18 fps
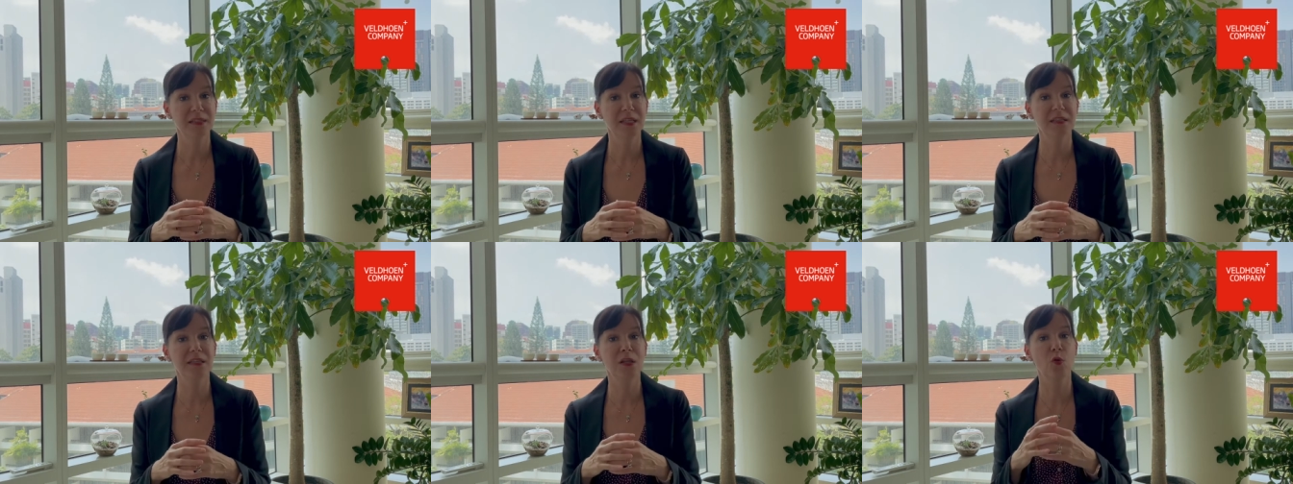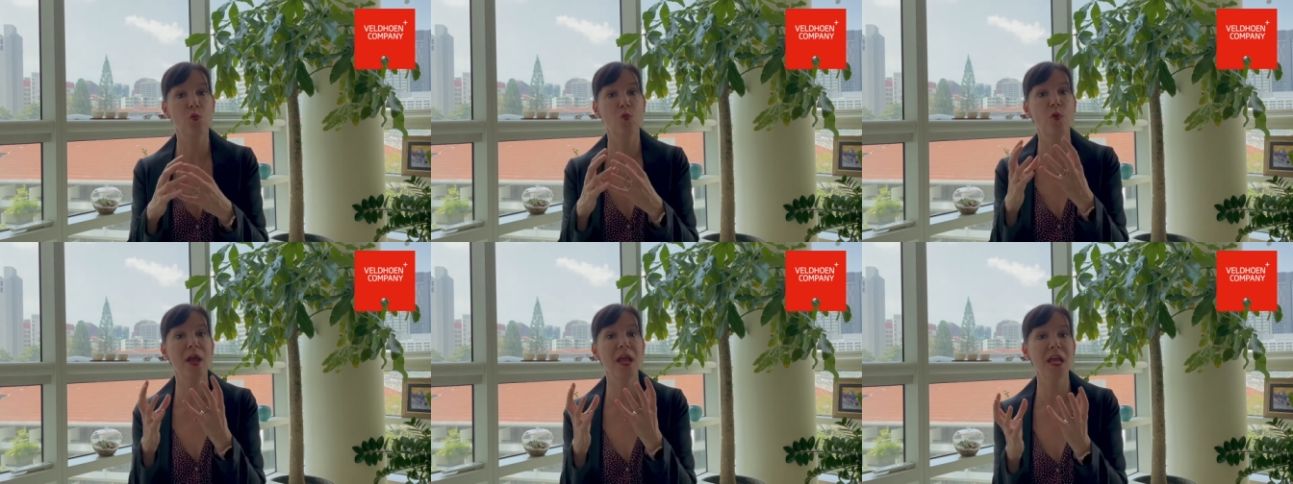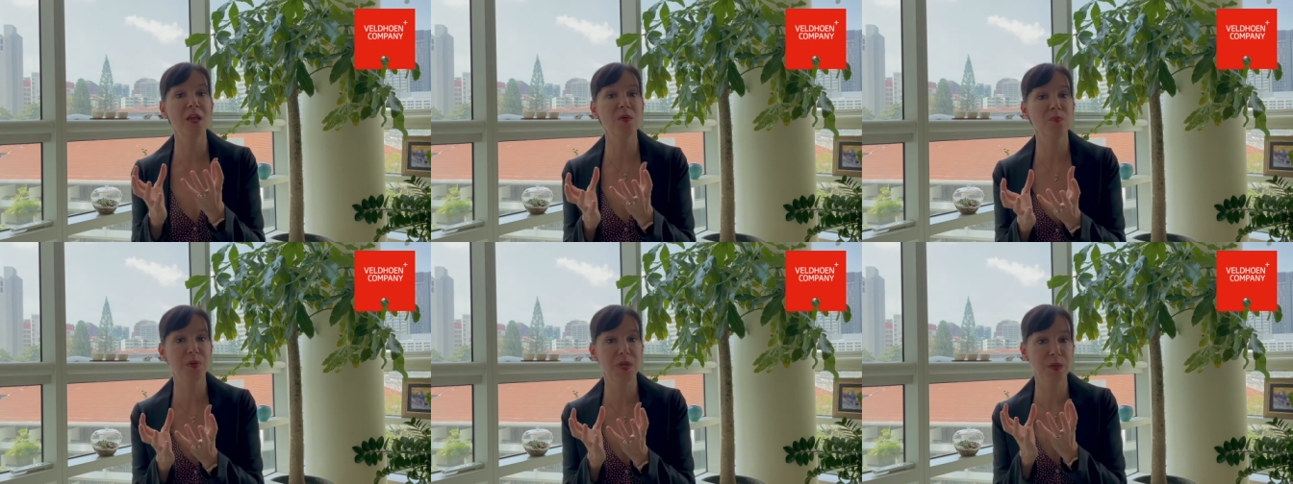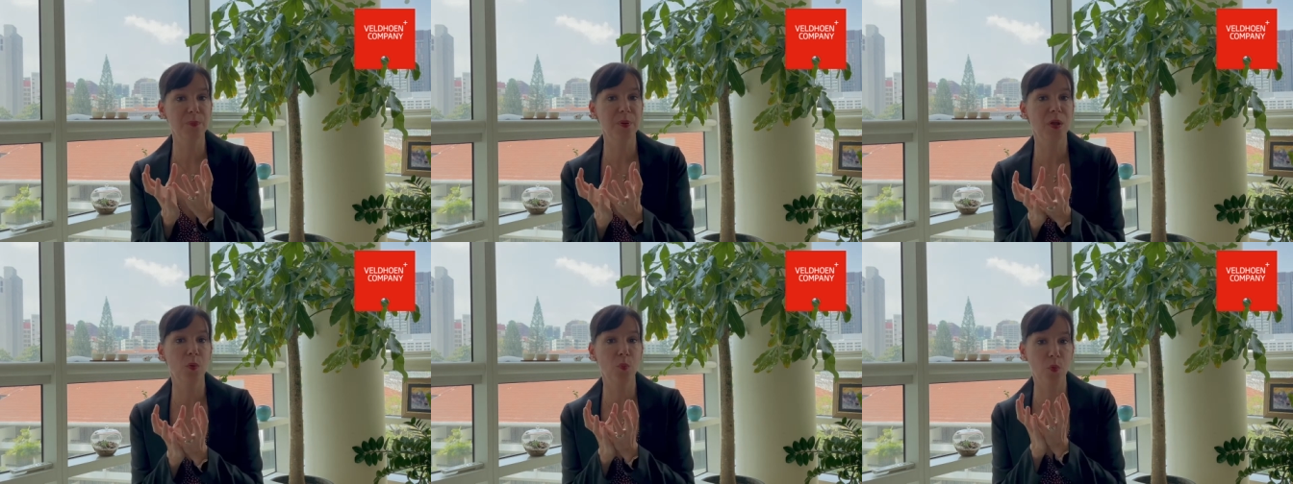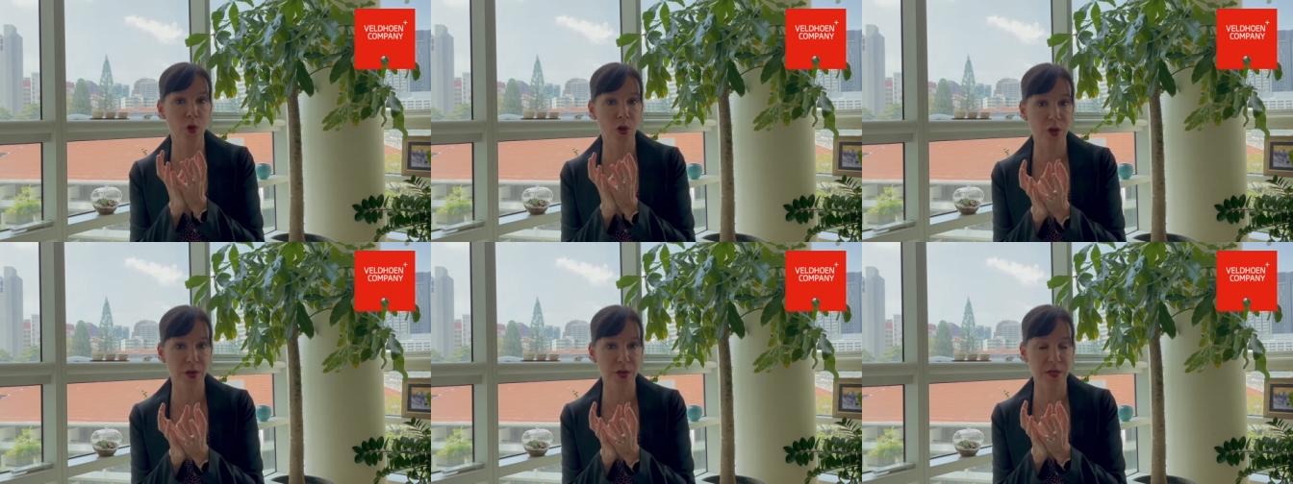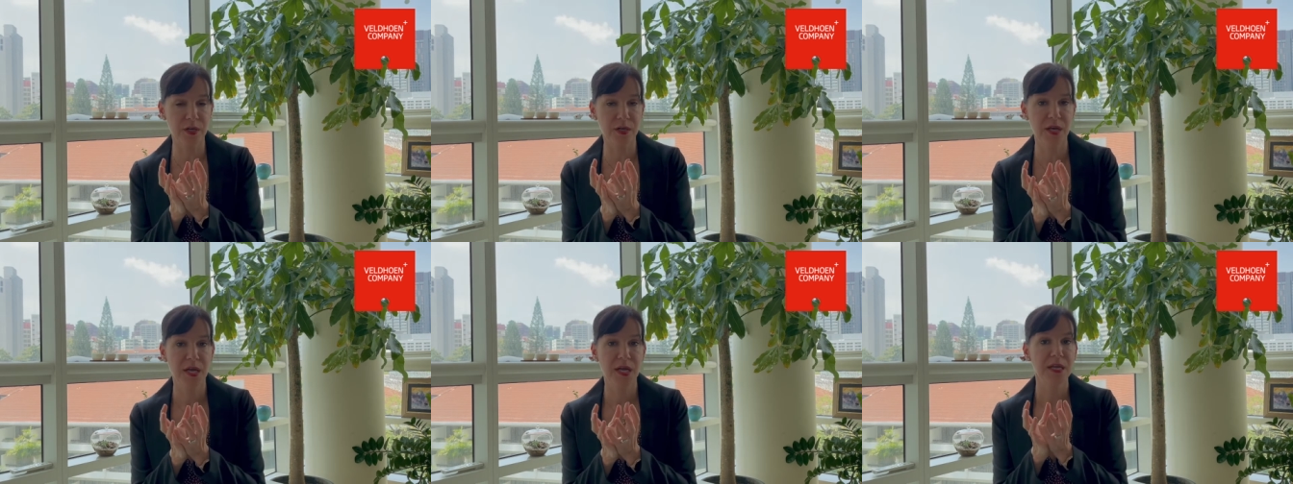that the way people
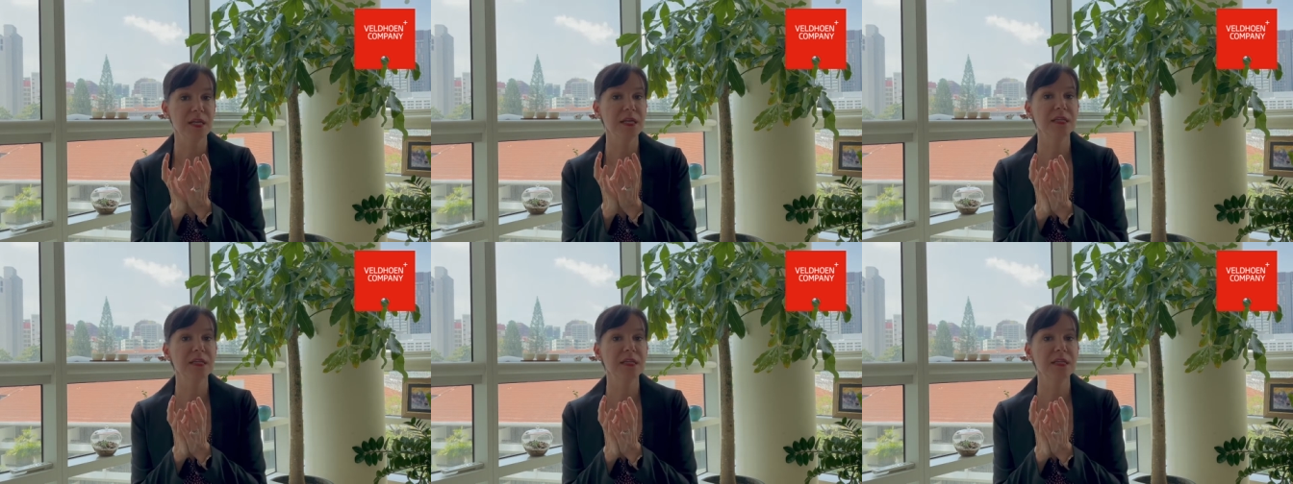work